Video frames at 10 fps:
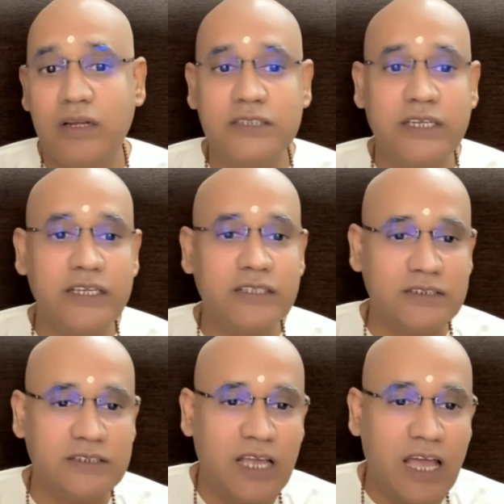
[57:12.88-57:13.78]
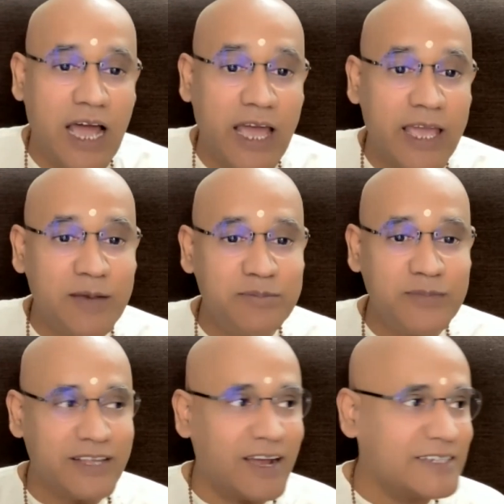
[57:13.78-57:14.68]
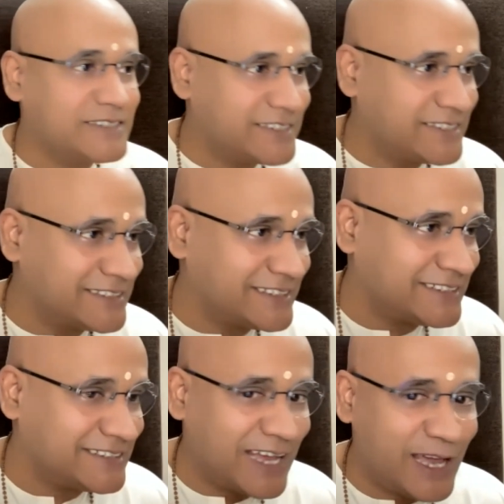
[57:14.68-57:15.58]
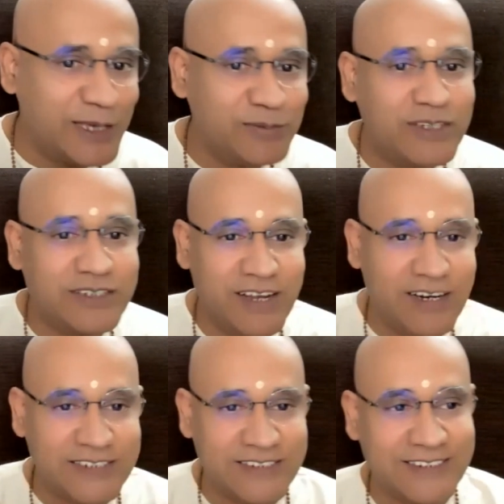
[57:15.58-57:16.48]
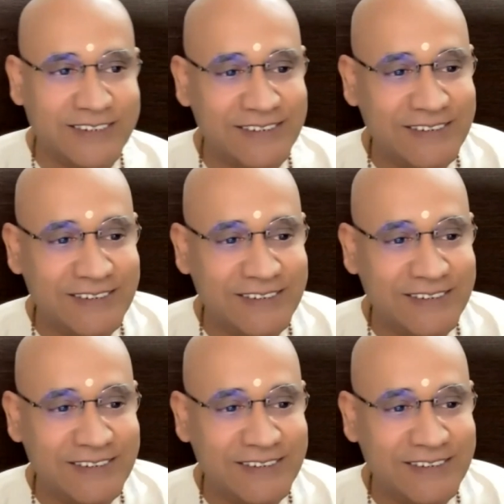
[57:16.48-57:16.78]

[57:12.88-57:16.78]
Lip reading: Nachiketas, I am that yardstick, he says. I am that yardstick.